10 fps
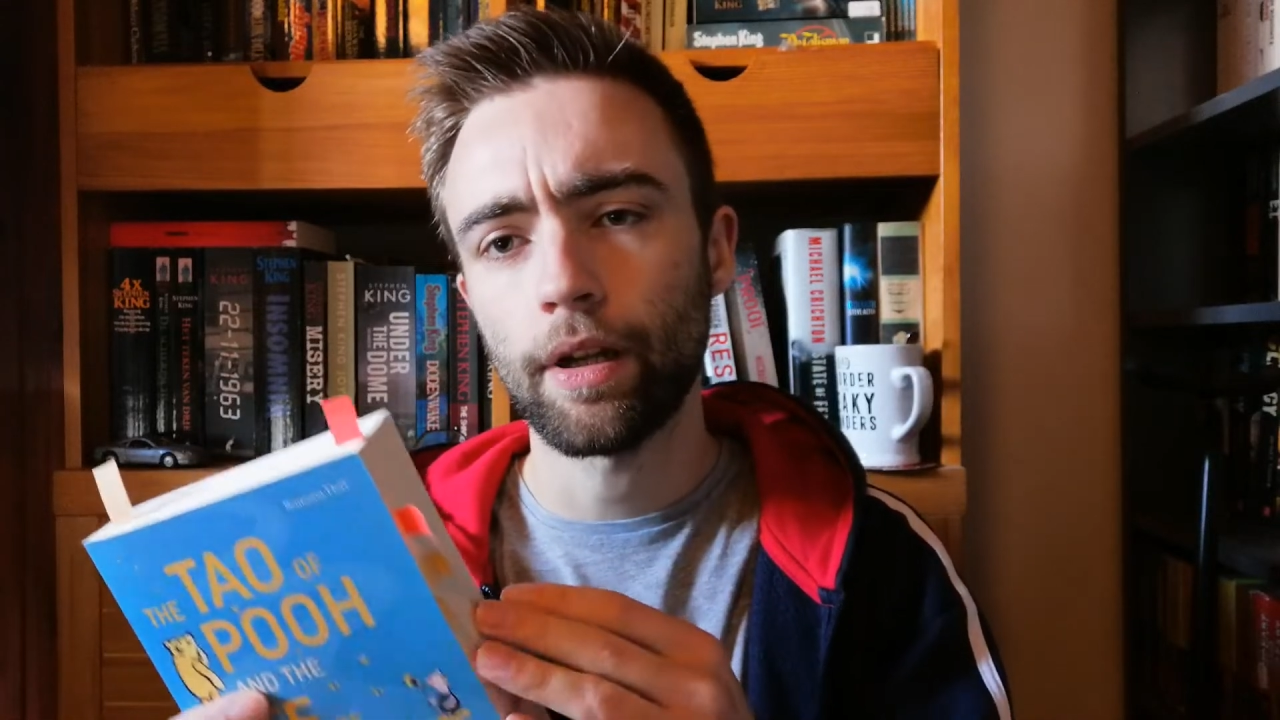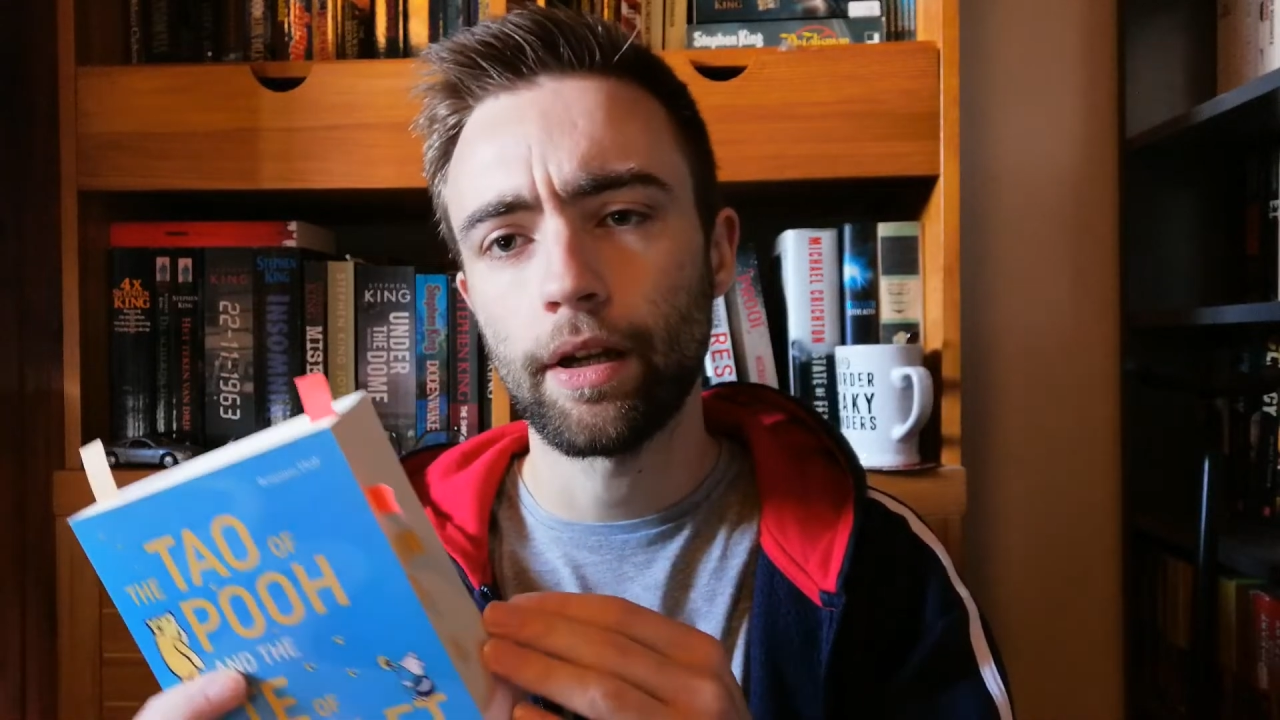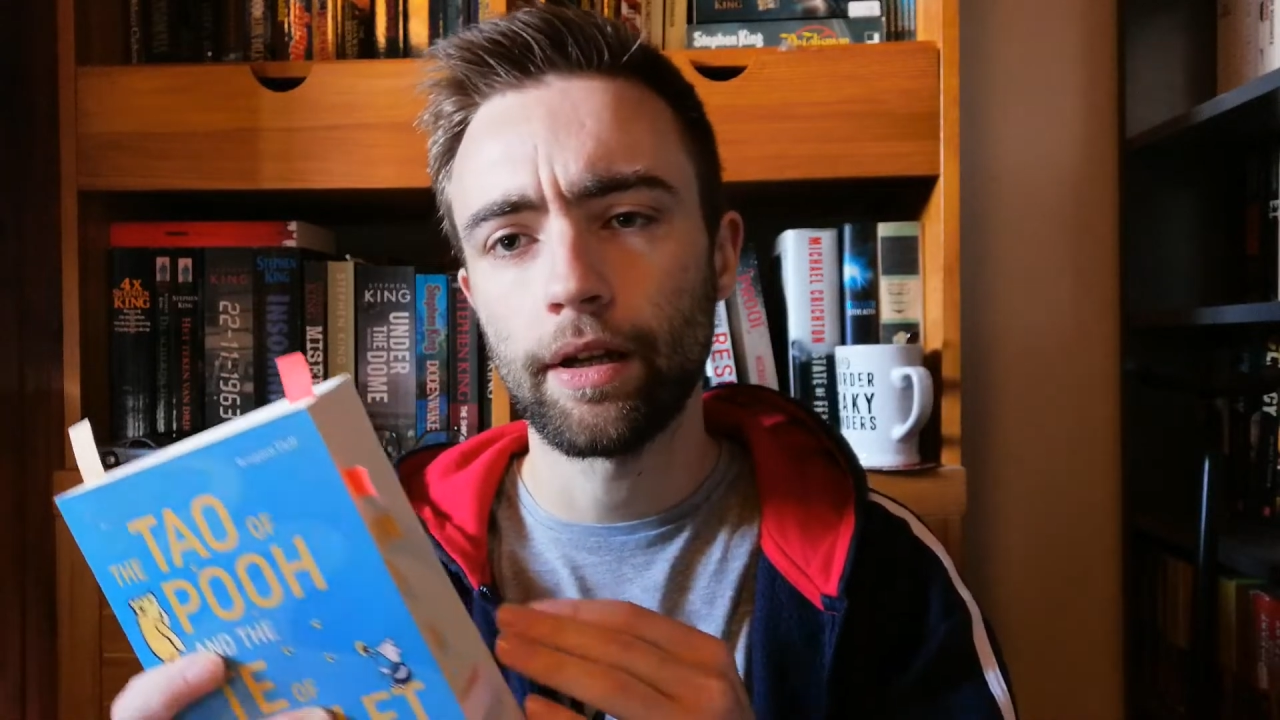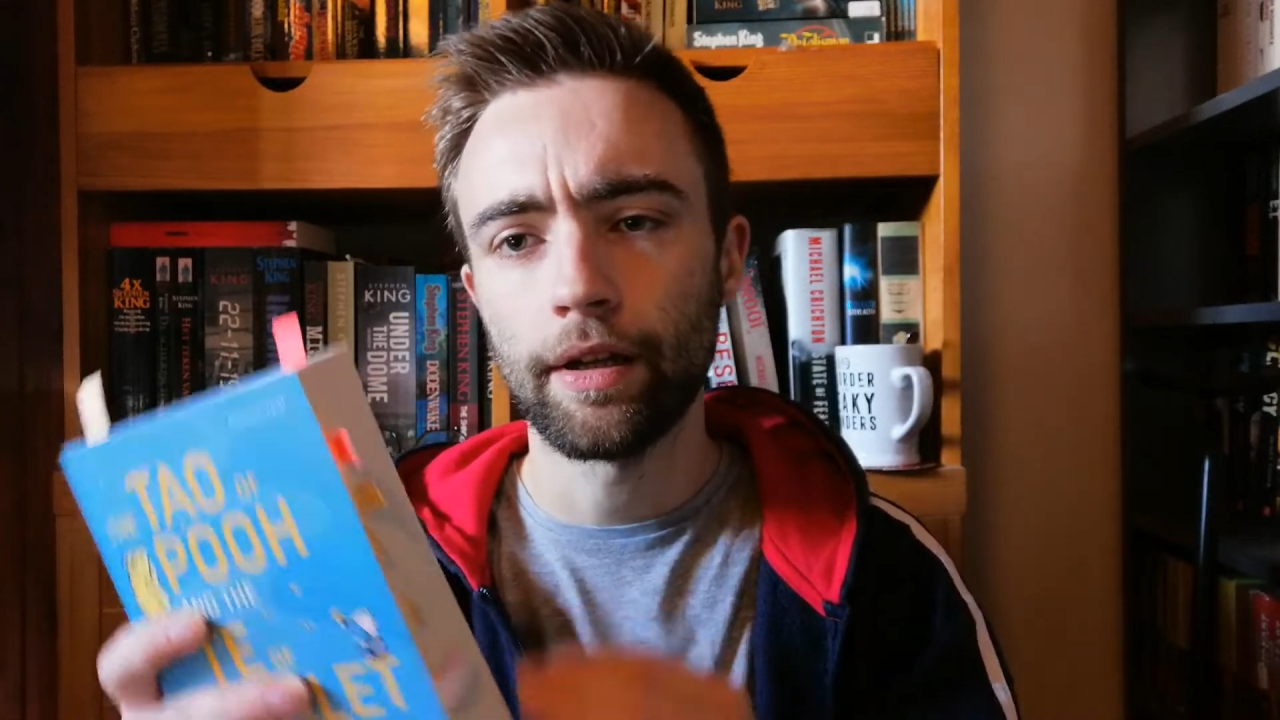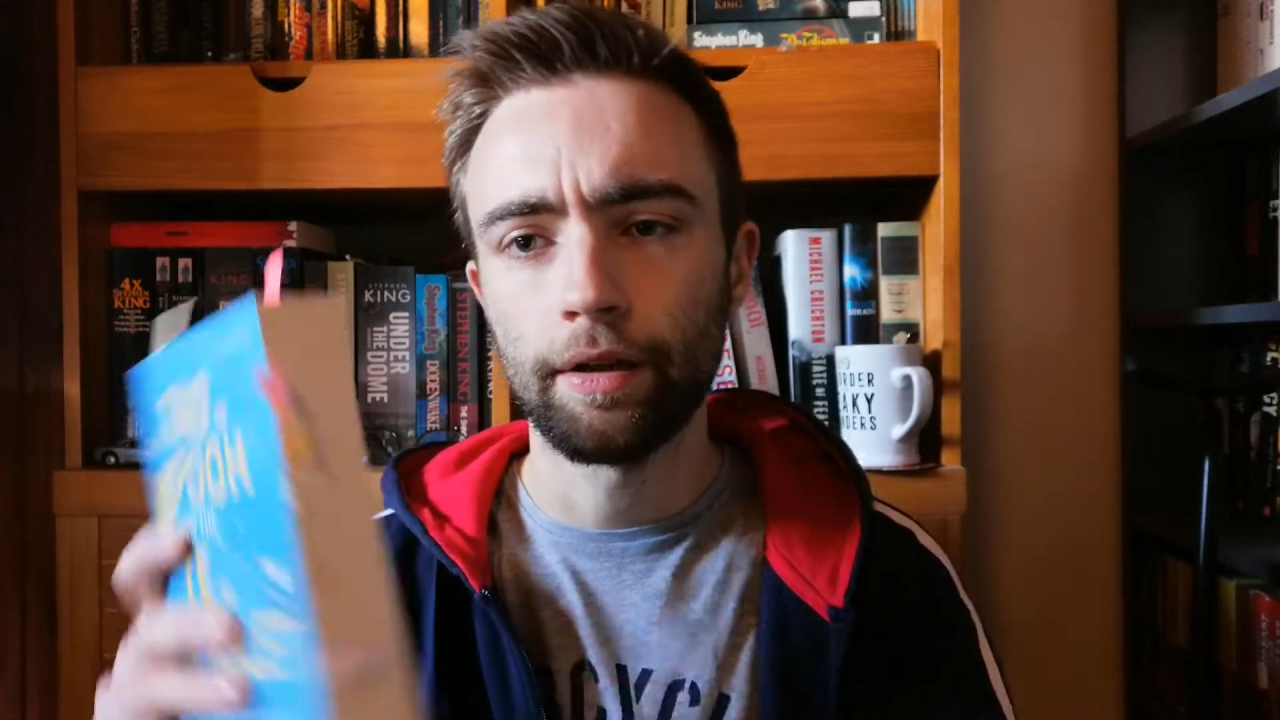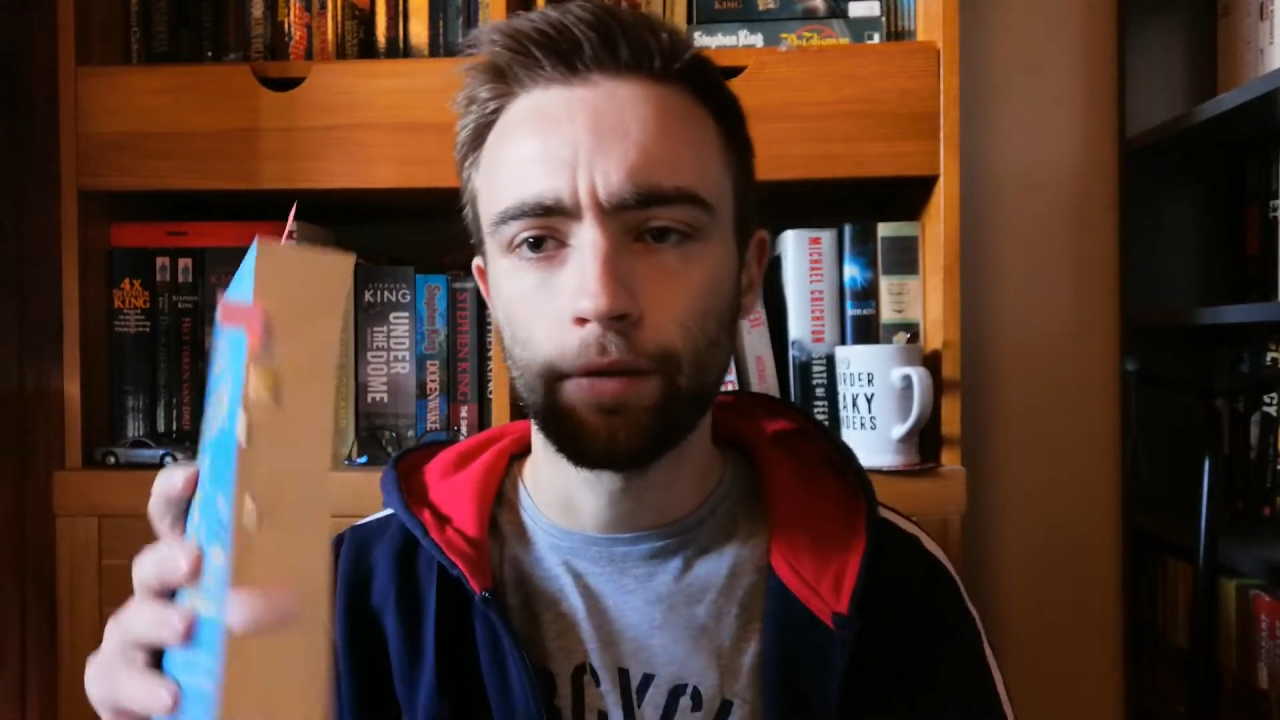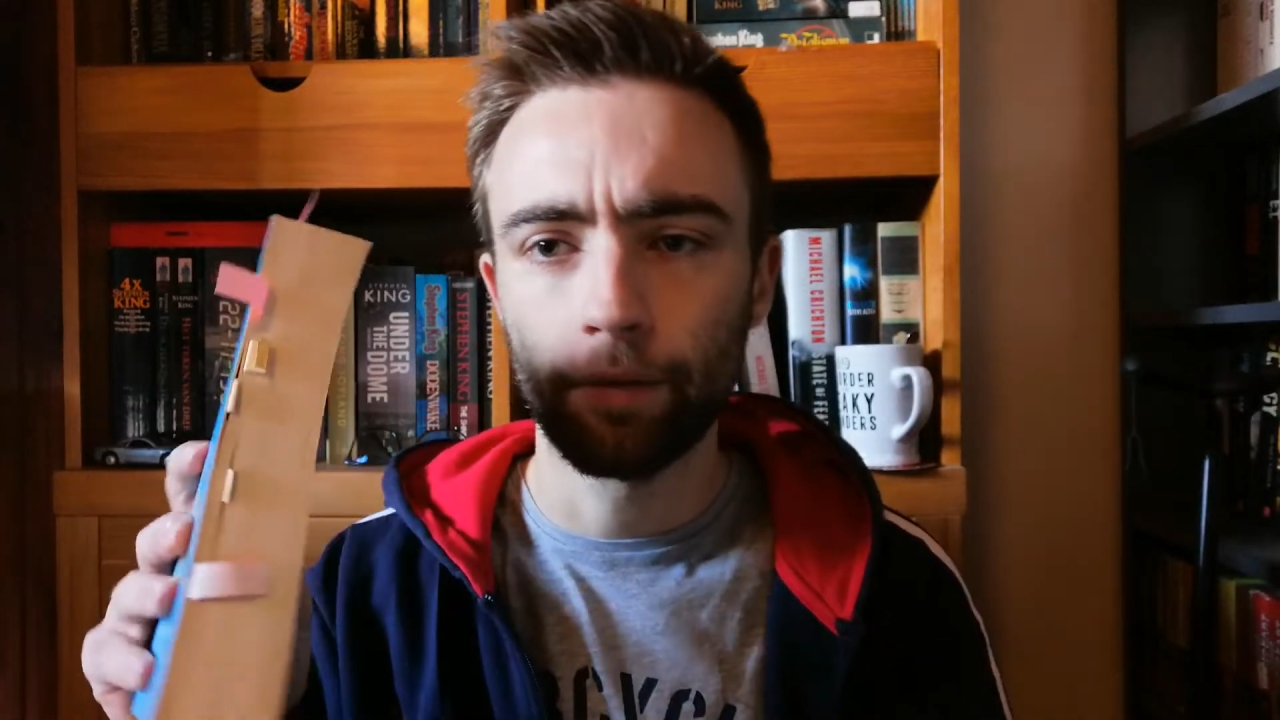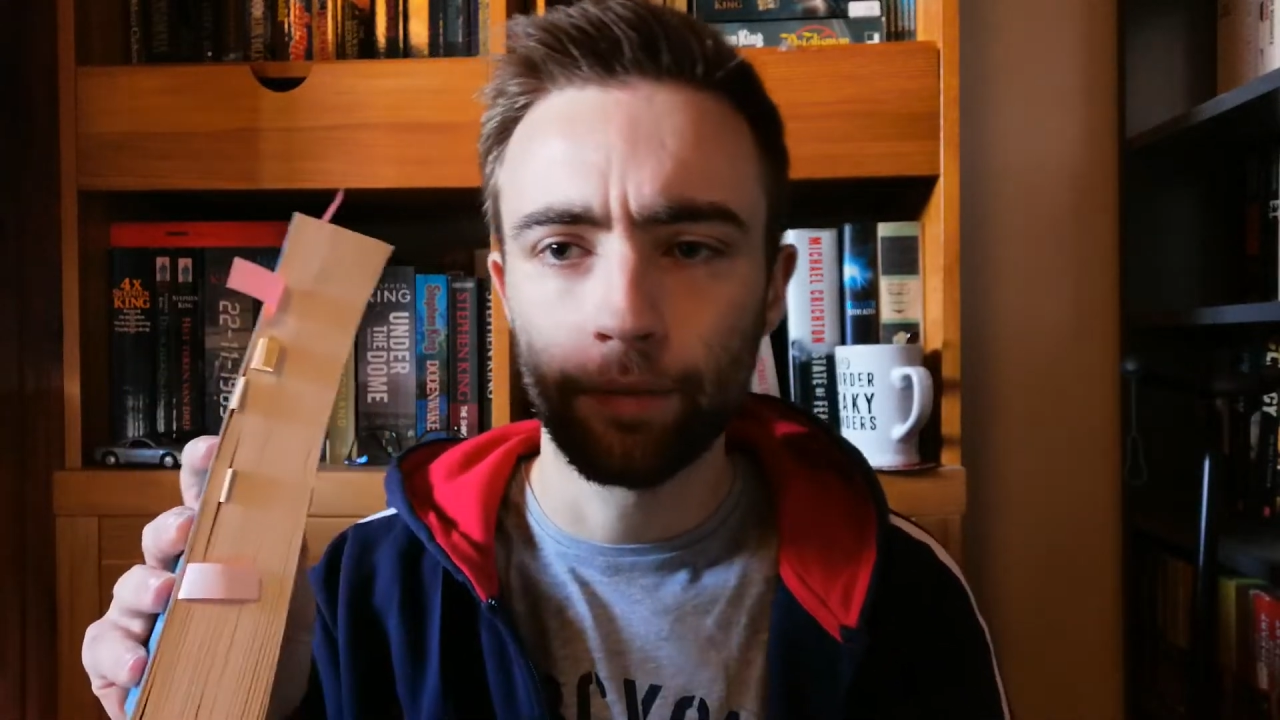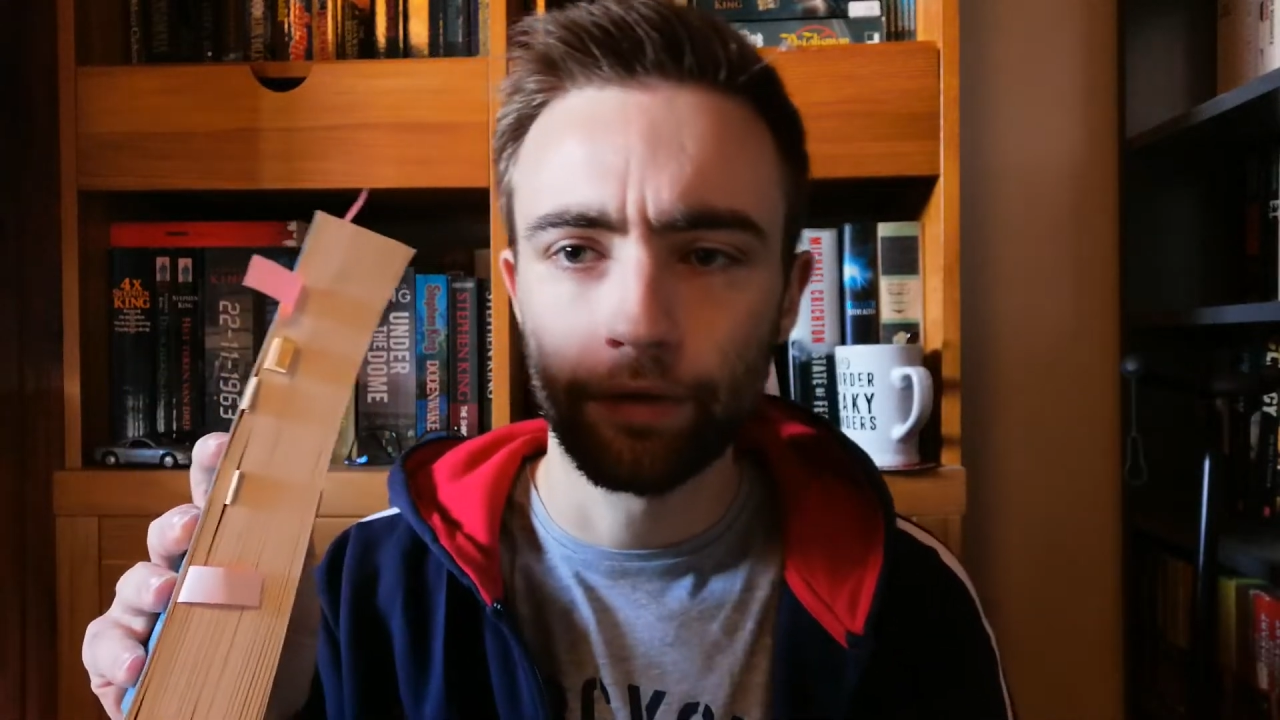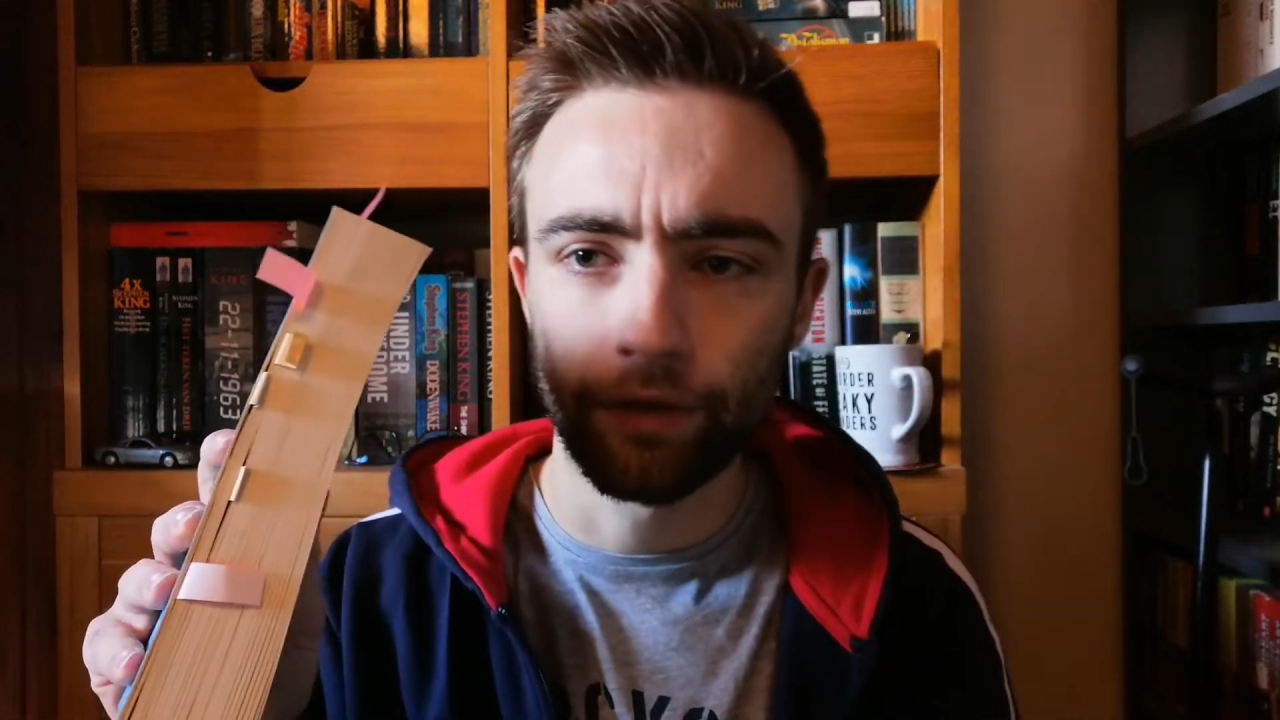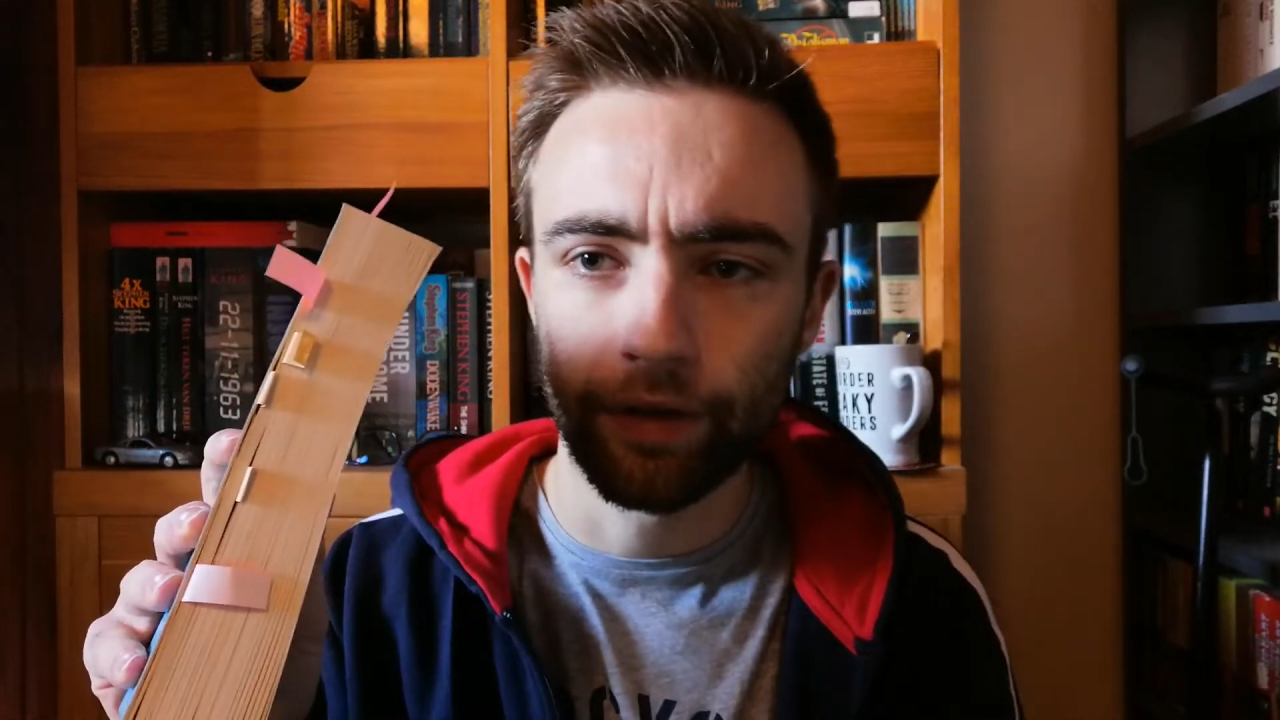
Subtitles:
but for